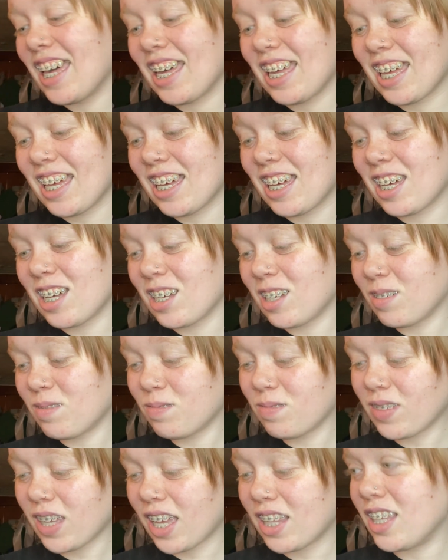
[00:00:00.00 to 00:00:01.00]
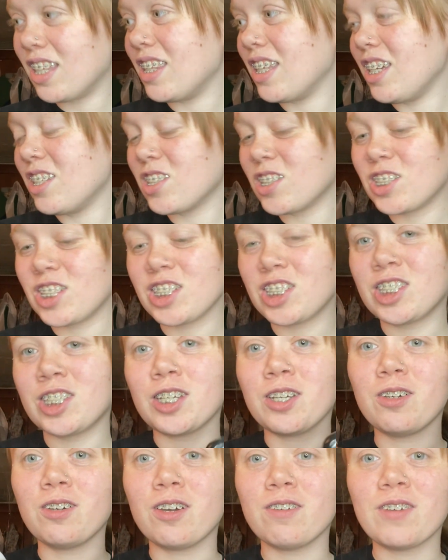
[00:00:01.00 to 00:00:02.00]
Um, and then these are just
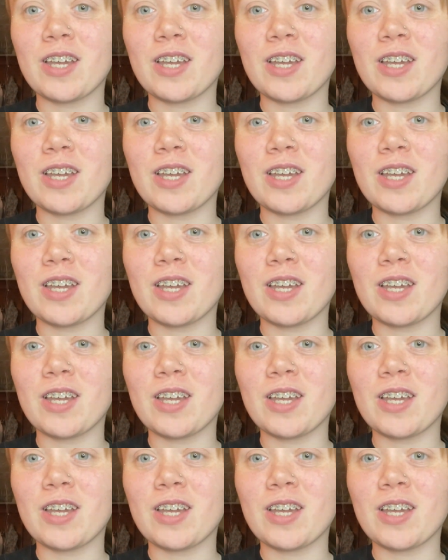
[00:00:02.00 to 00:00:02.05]
two of